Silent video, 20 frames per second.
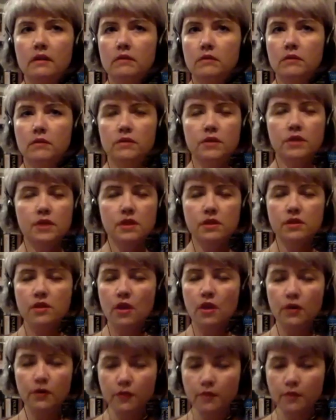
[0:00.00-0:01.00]
were just
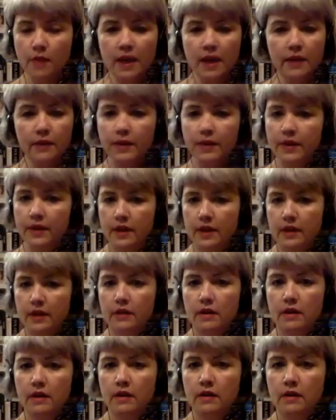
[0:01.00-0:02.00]
so familiar with it.
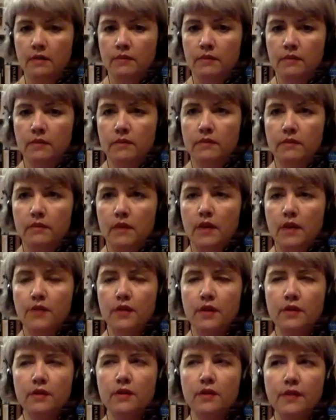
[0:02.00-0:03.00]
Um, I
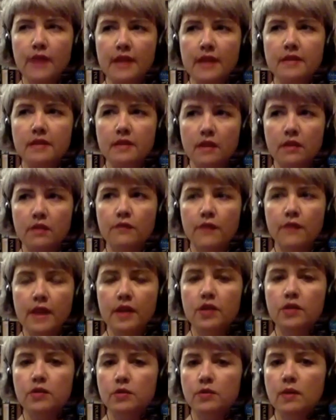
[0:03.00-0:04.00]
think that that's another
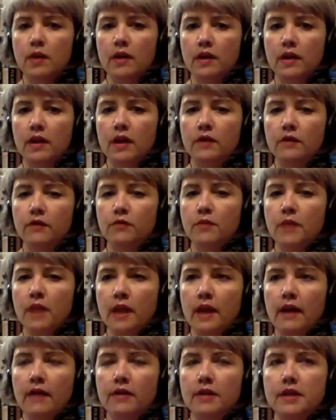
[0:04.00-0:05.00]
factor as well, the kind of
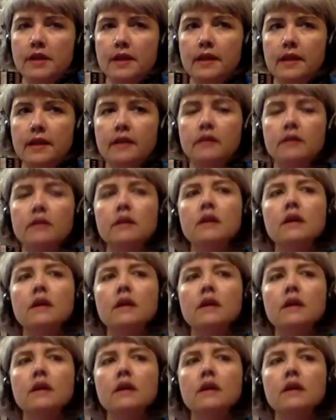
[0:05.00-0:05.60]
familiarity.